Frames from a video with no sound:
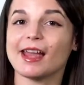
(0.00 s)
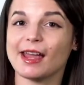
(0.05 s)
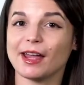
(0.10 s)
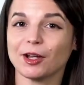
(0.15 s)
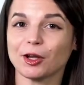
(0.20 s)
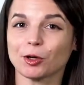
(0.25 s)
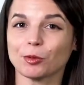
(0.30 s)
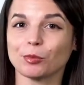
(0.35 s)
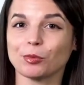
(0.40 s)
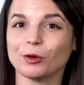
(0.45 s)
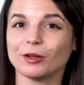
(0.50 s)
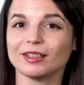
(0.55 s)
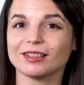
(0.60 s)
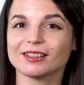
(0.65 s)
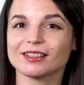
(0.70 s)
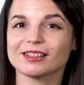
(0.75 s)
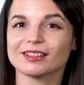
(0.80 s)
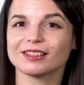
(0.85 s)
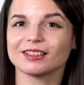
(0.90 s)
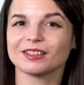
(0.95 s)
anchor
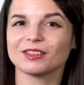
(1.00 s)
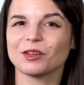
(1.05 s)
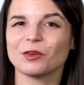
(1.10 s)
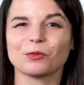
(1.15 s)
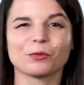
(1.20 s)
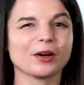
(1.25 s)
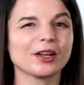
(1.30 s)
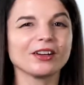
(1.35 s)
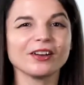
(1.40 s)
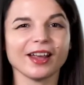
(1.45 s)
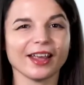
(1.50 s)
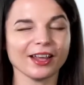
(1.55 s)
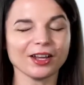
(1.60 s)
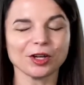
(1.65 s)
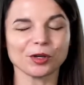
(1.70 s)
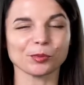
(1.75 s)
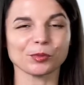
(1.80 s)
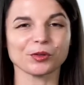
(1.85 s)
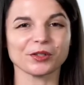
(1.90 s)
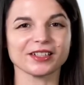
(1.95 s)
points. What are
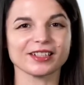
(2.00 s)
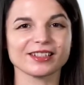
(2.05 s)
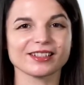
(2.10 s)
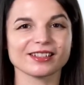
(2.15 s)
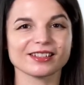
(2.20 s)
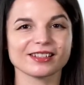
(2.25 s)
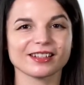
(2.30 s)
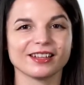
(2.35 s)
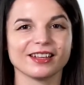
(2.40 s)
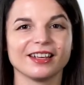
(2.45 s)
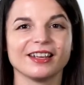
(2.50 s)
anchor points?